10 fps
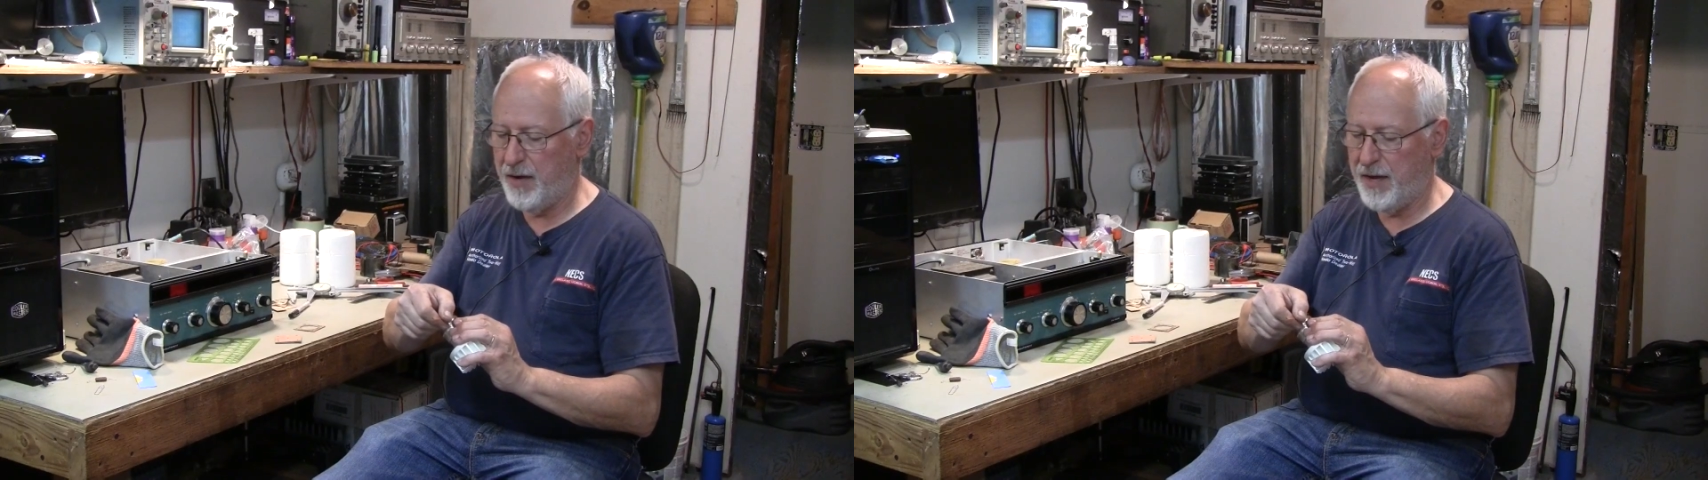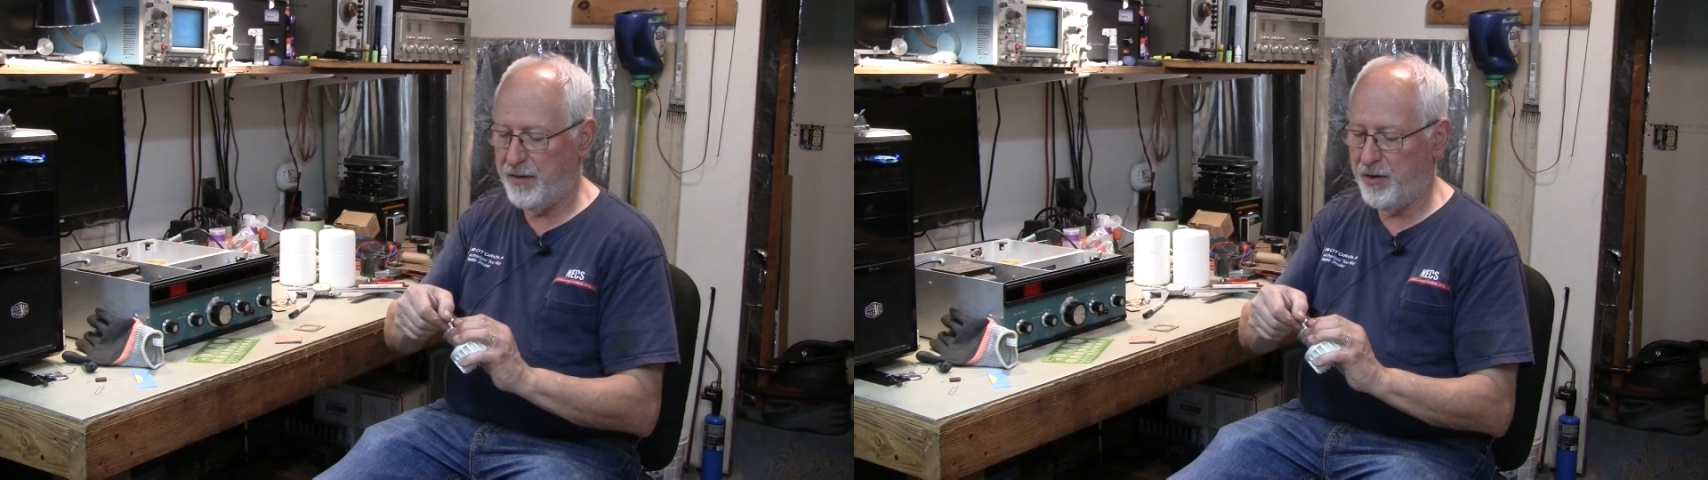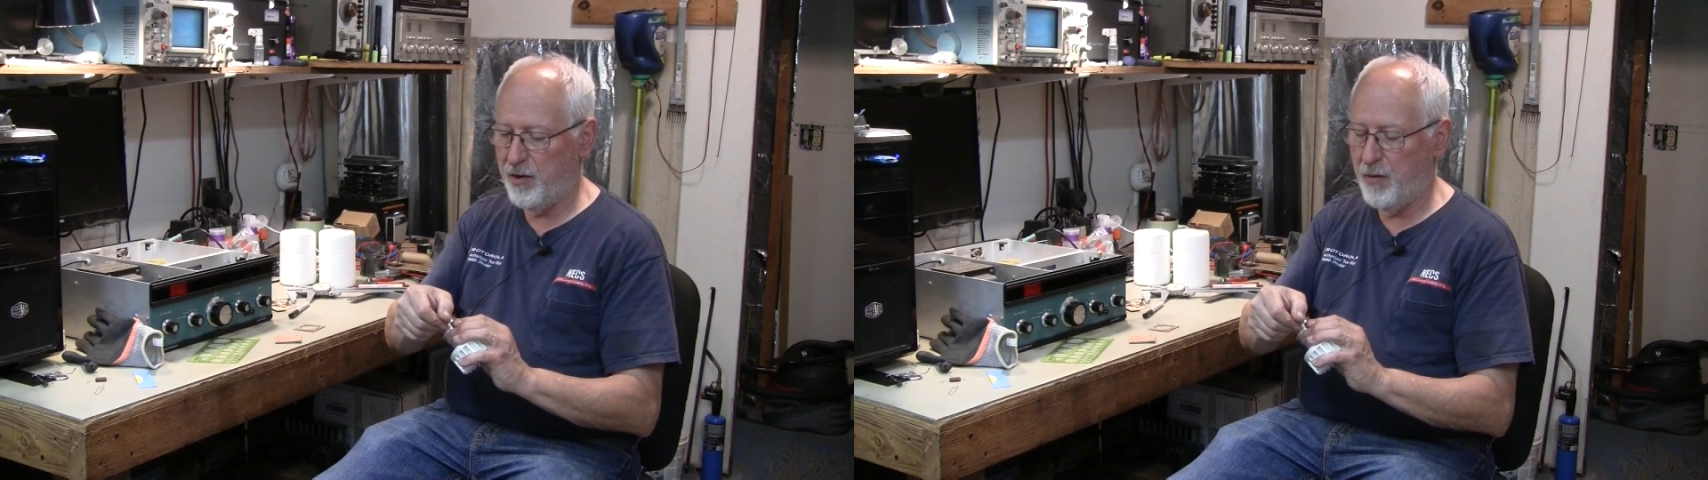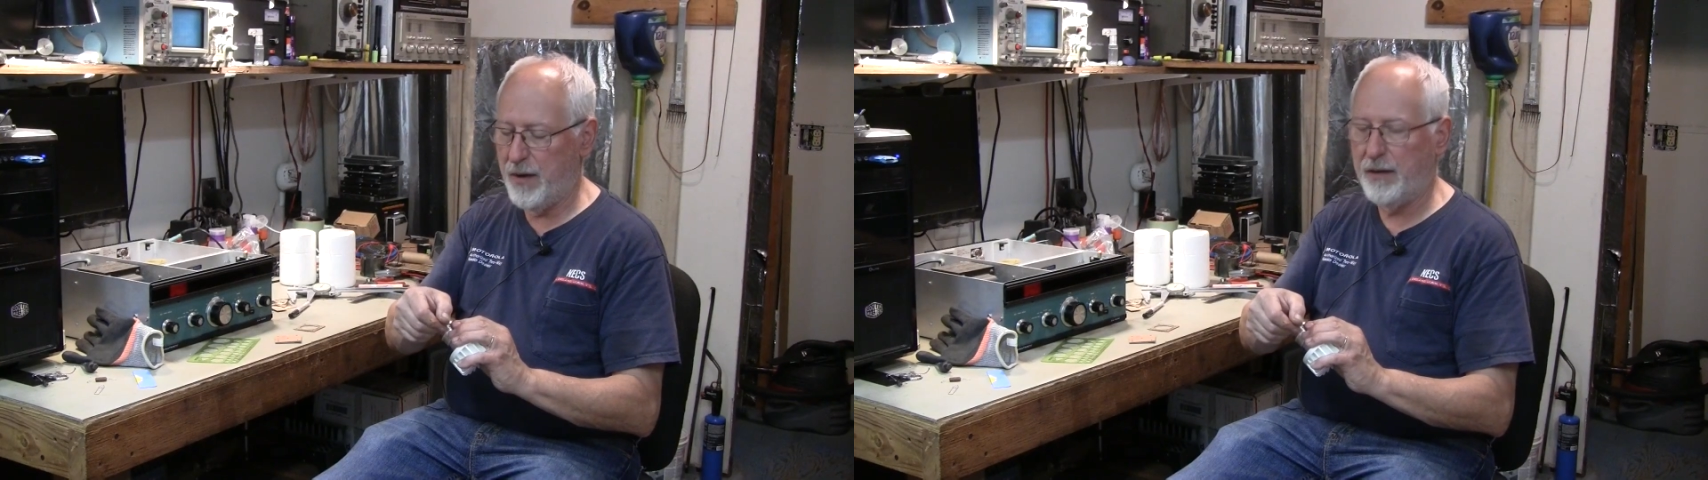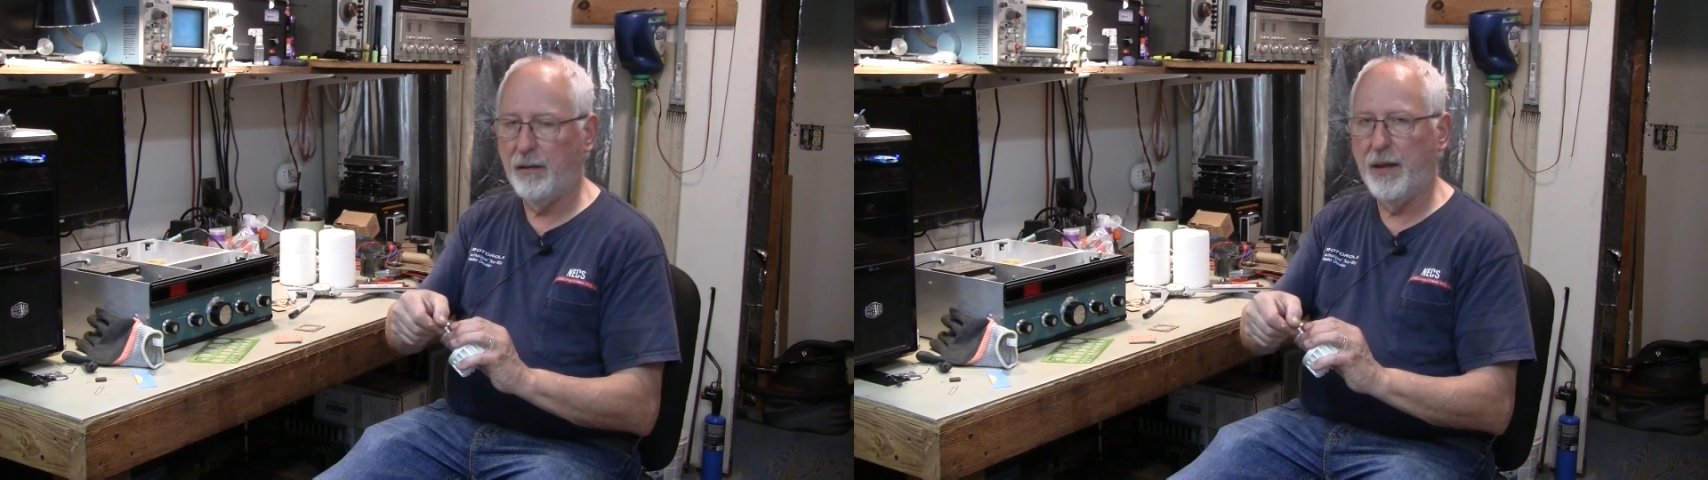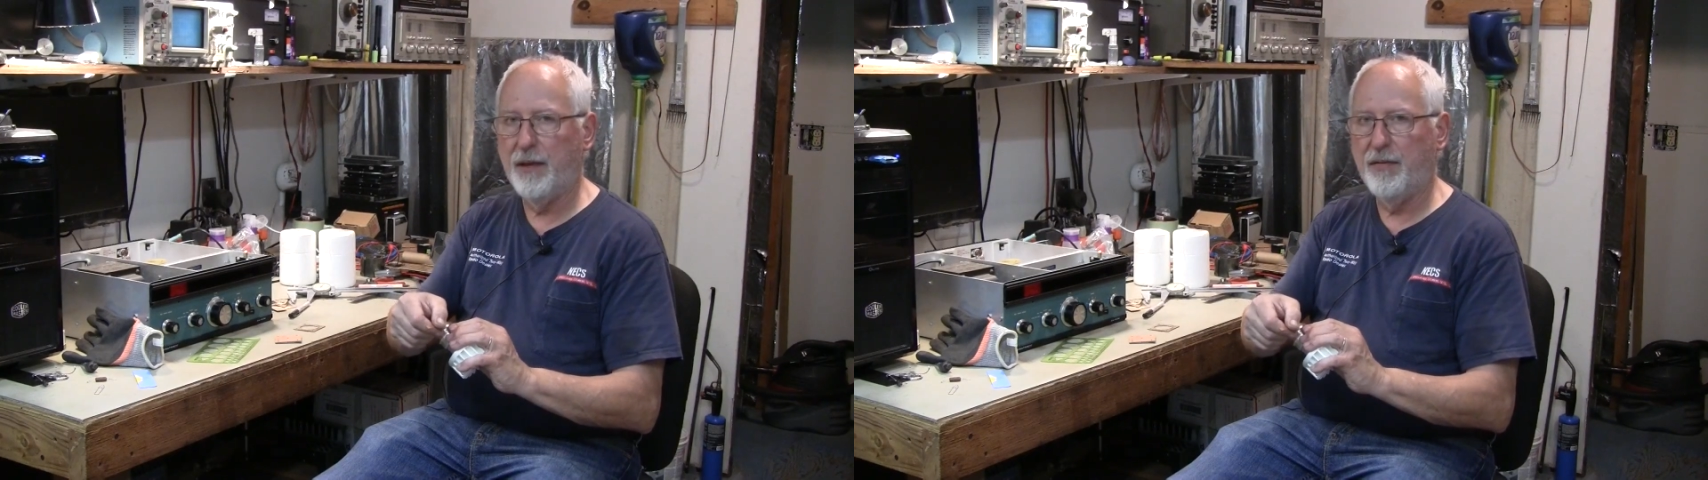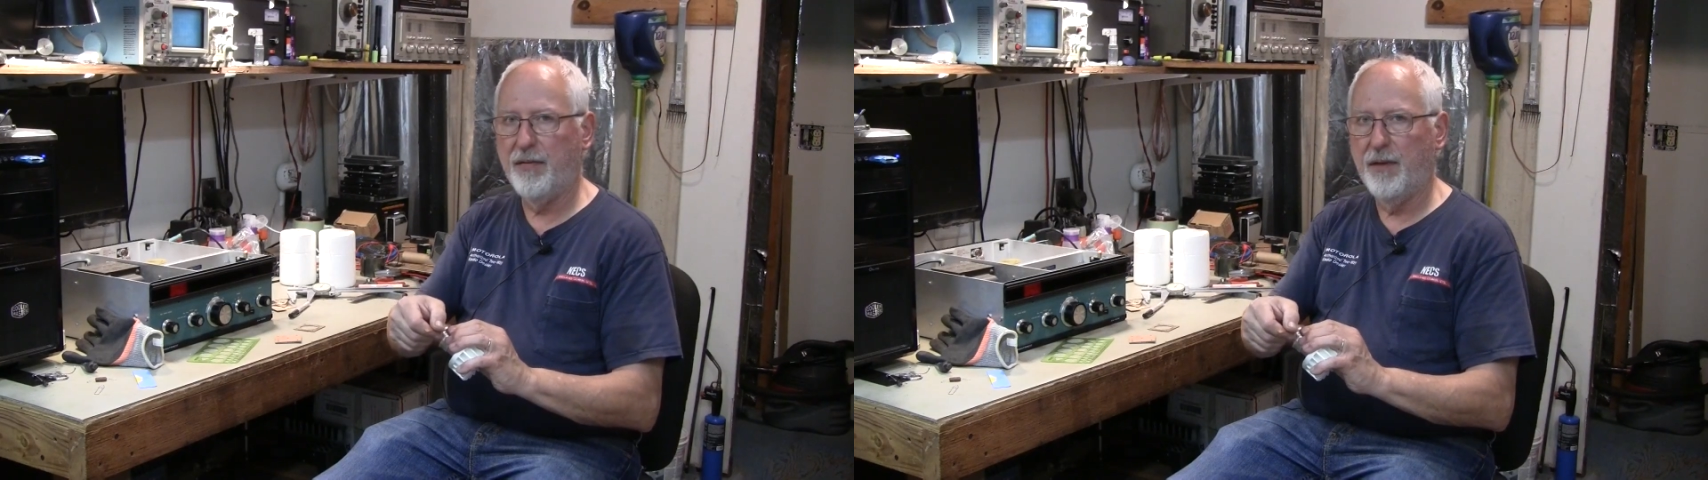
at the correct length